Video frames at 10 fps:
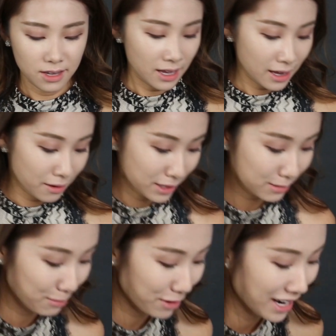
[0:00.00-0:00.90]
Ah,
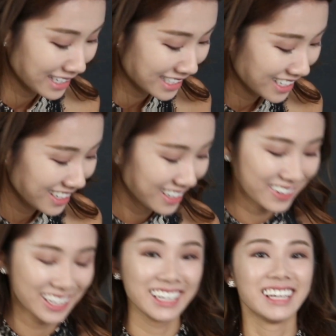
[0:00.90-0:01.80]
where's my brush?
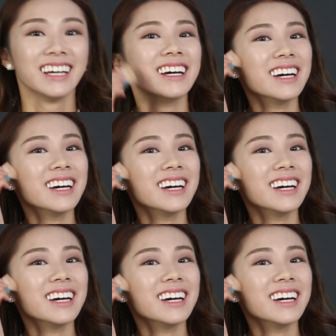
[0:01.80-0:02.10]
Okay.